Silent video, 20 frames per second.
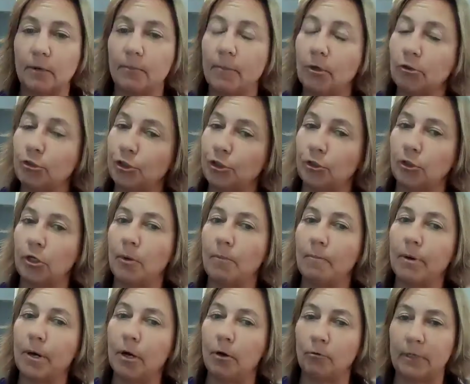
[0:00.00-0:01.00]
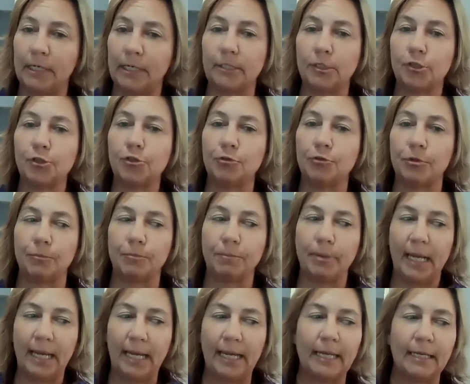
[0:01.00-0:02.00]
emotional component to their
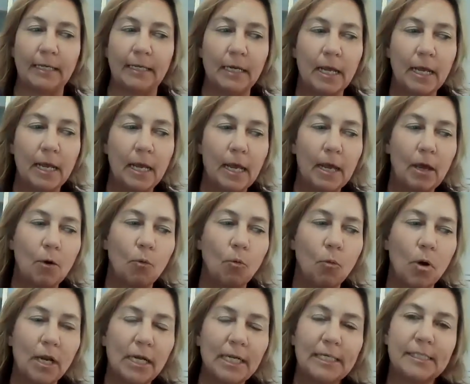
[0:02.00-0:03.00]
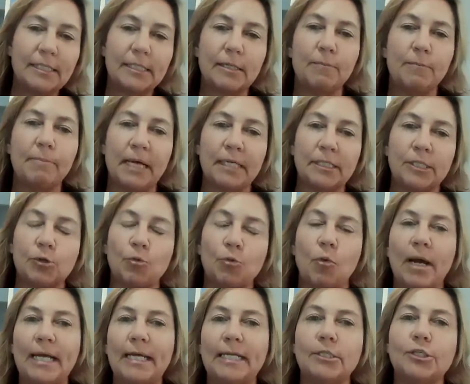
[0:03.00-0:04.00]
pain, What's the best
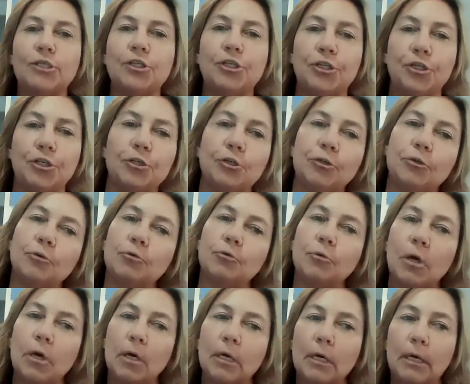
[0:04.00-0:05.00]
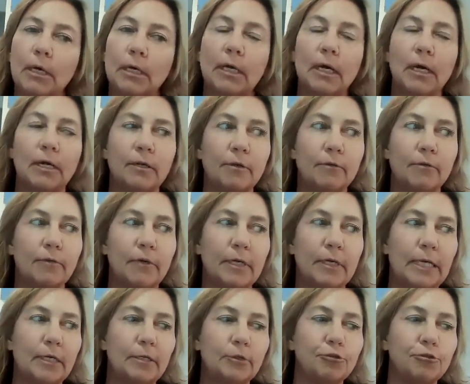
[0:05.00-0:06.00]
way to kind of
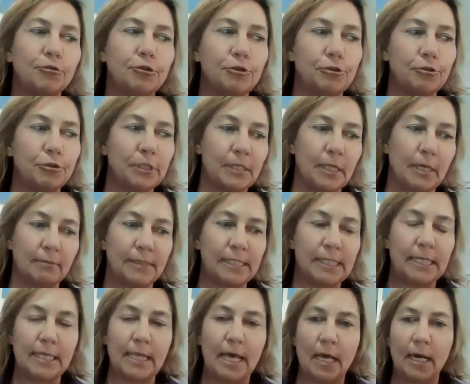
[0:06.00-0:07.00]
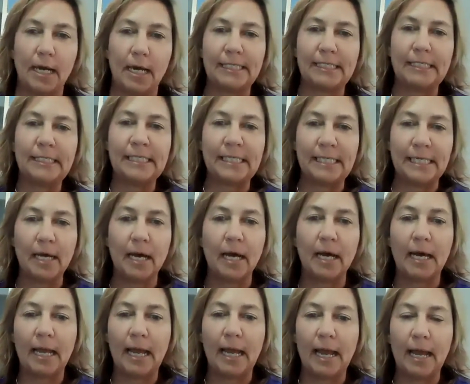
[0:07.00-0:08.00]
introduce them to that
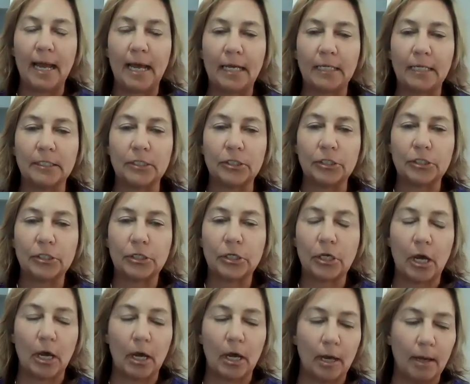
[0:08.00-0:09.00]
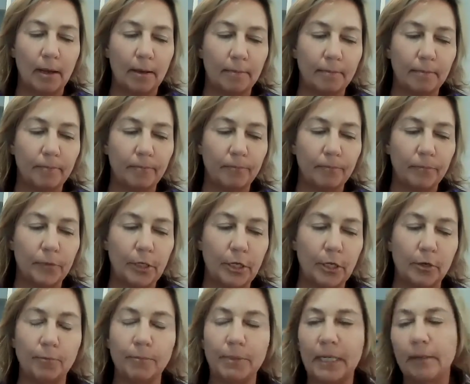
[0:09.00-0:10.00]
idea and,
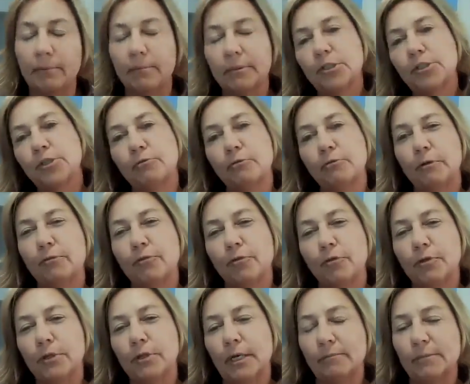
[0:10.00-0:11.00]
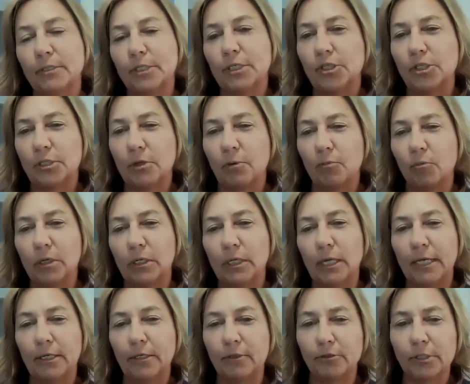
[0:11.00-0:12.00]
be able to refer them to someone
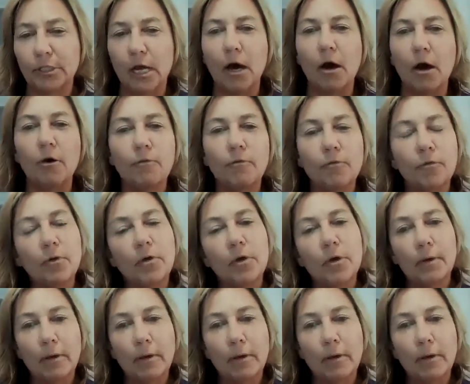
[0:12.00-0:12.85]
like yourself?